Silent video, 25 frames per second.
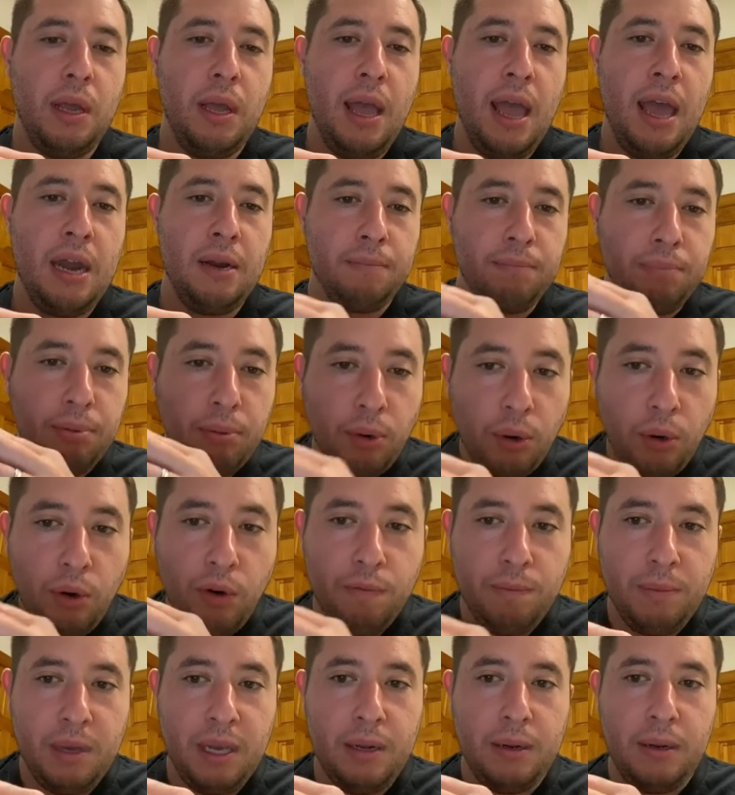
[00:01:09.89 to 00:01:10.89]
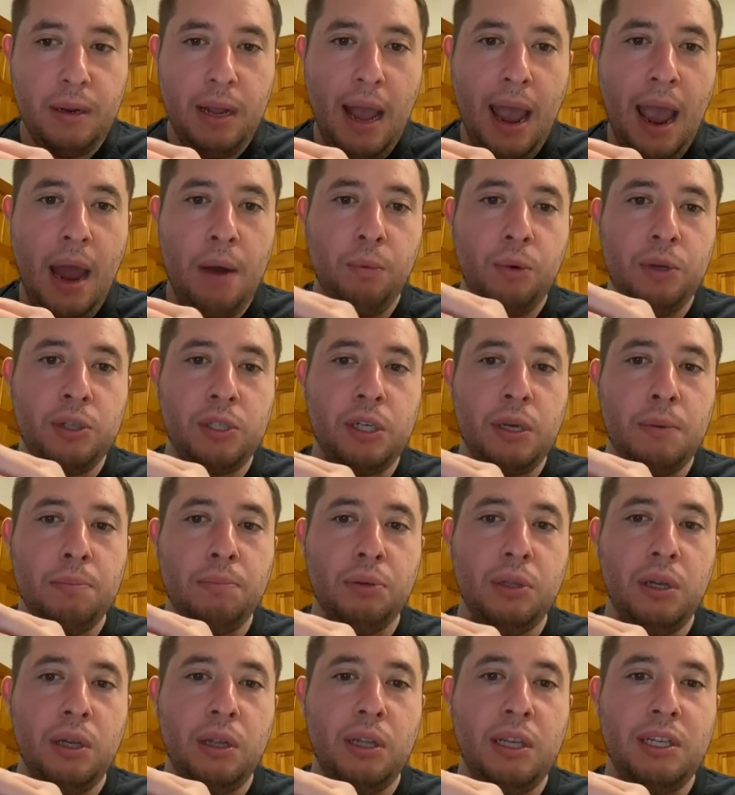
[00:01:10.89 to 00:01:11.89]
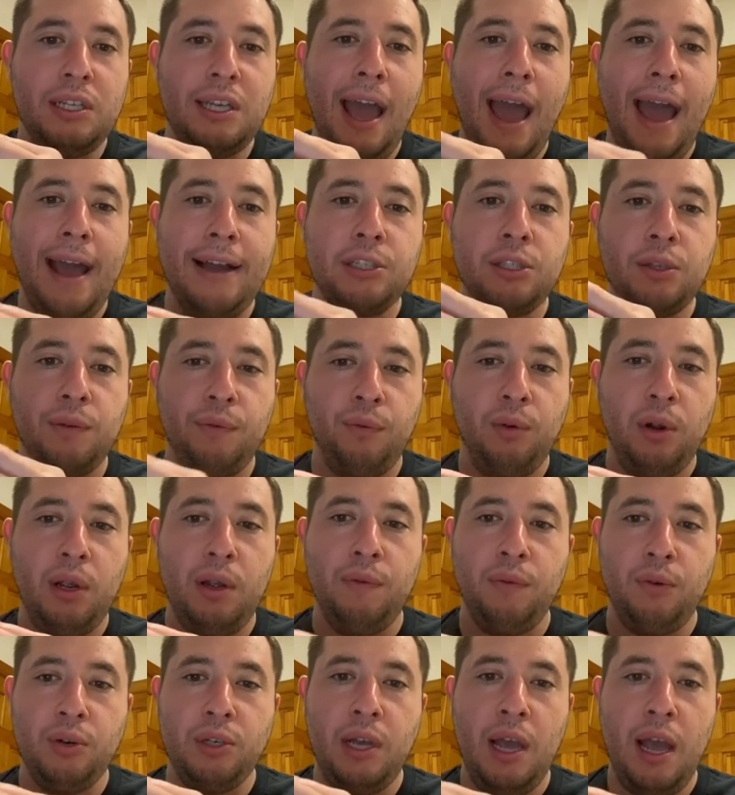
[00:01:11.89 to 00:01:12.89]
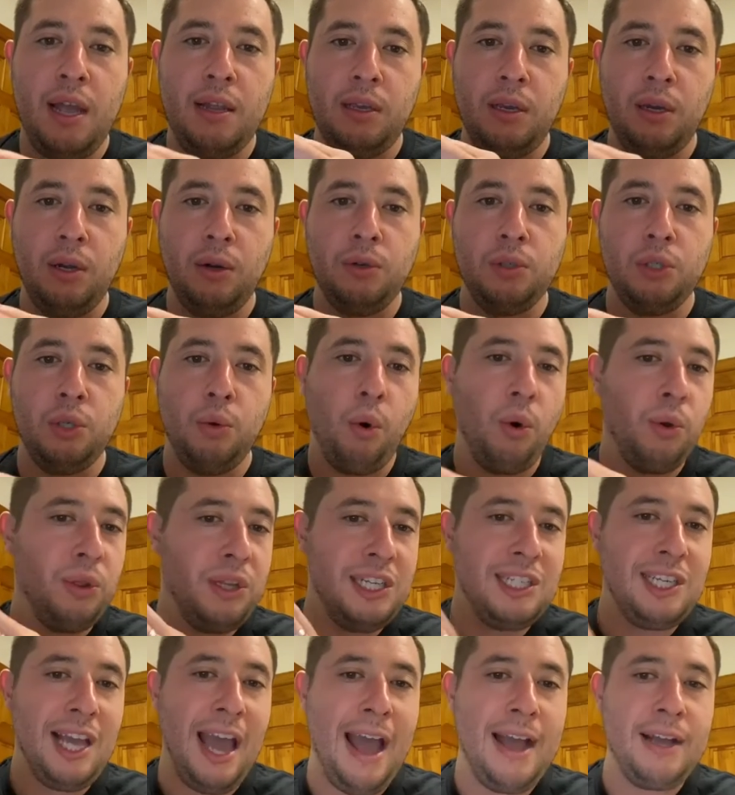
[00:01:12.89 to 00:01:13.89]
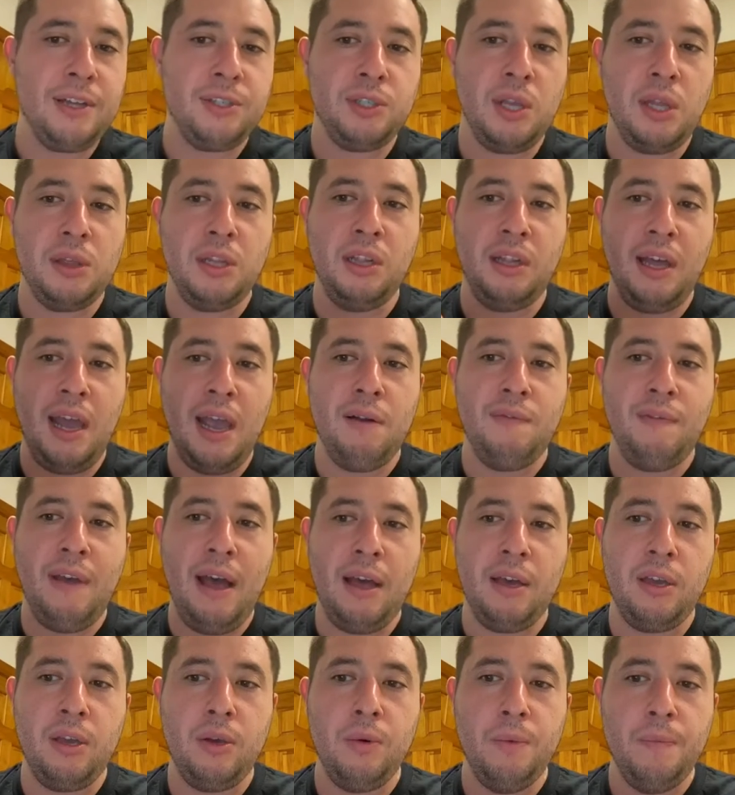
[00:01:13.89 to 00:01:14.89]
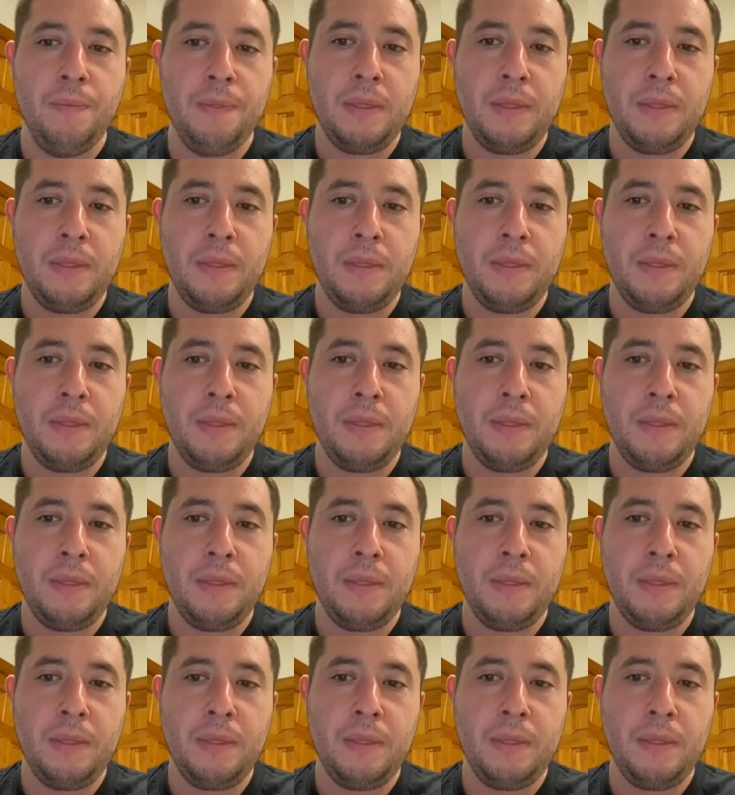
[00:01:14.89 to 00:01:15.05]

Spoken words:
an improvement and was completely tax-free for 10 years. You were only taxed on the land value.